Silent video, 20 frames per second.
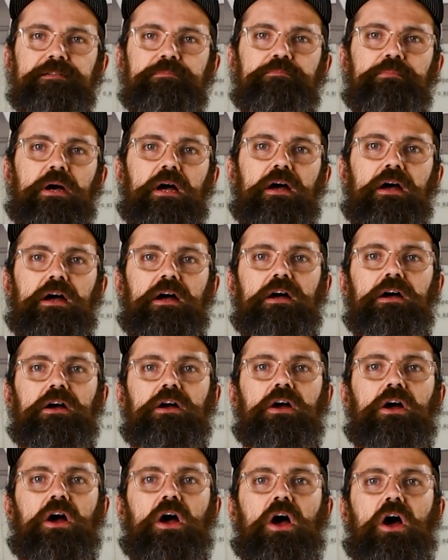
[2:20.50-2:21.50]
the burr
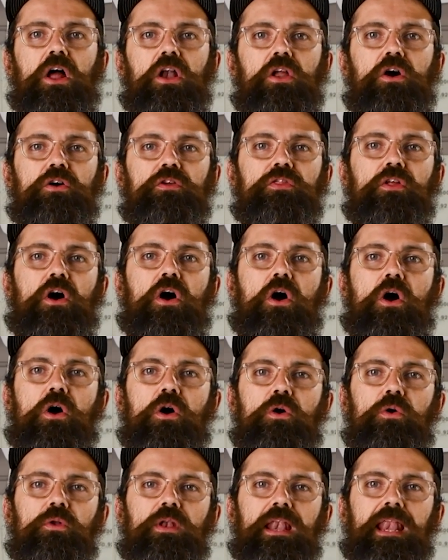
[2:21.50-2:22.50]
along the
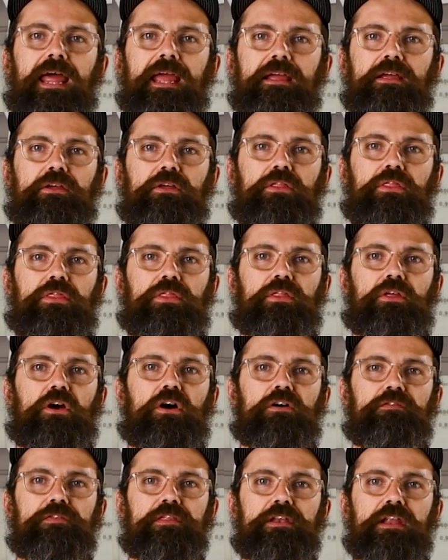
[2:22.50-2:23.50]
whole length
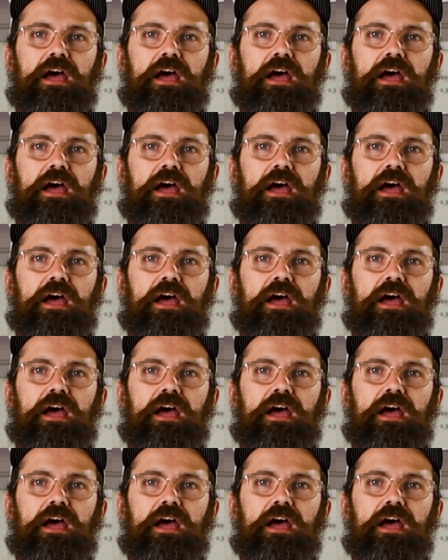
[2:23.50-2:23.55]
of the